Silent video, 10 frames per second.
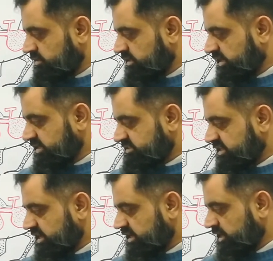air
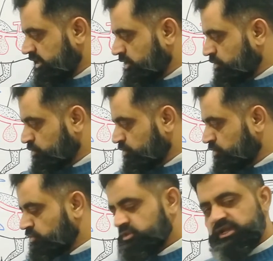sac
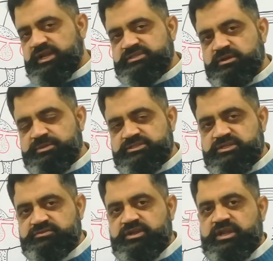into the nasal
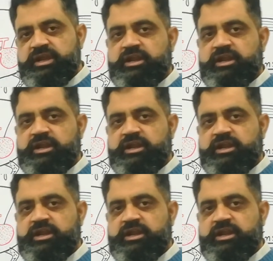passageway and